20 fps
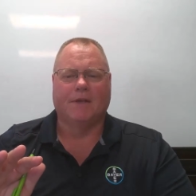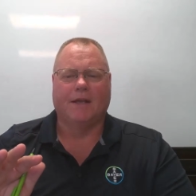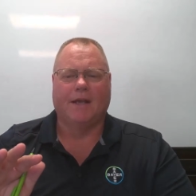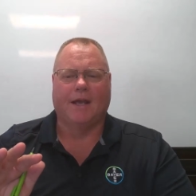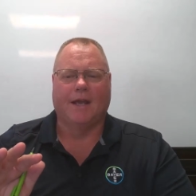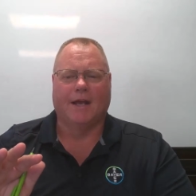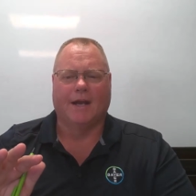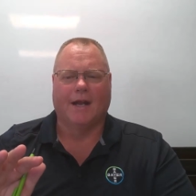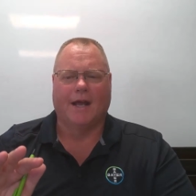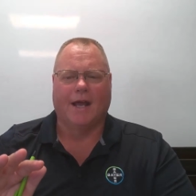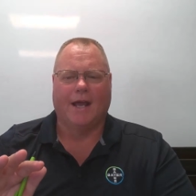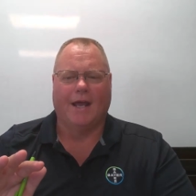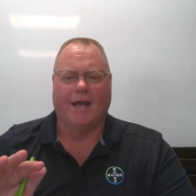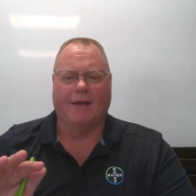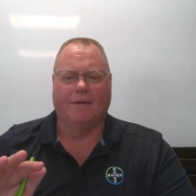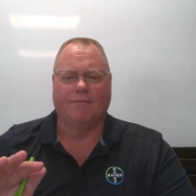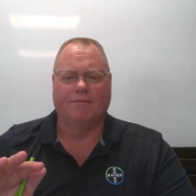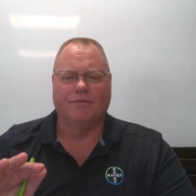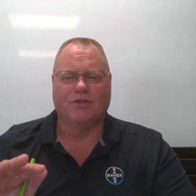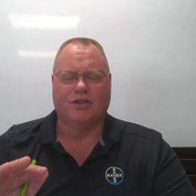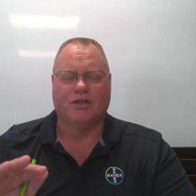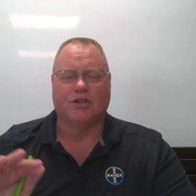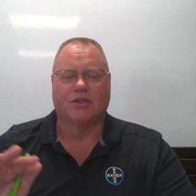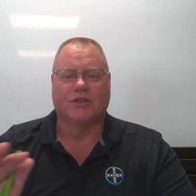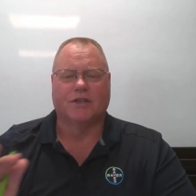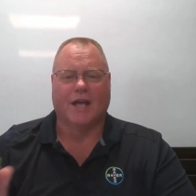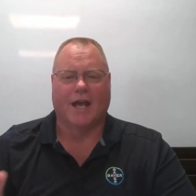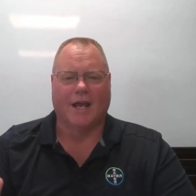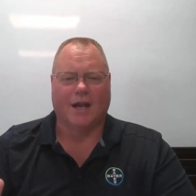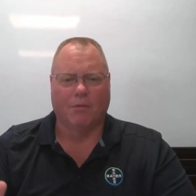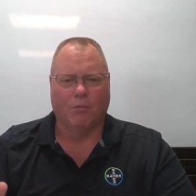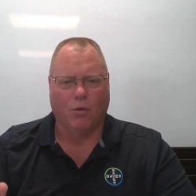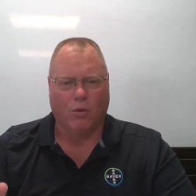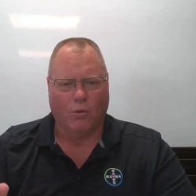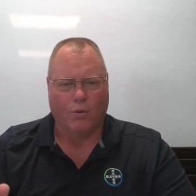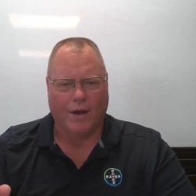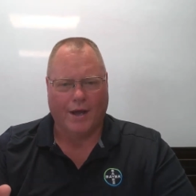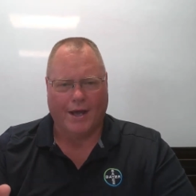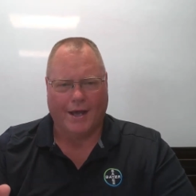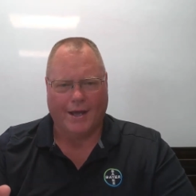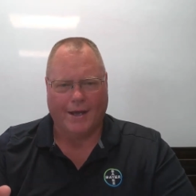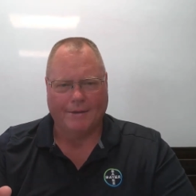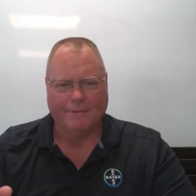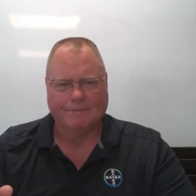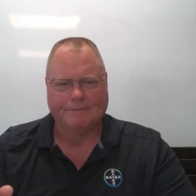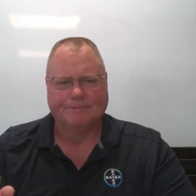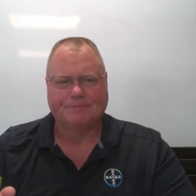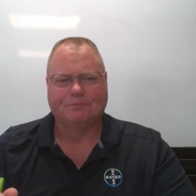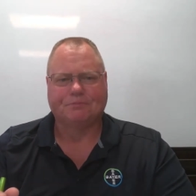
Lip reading: in a sustainable way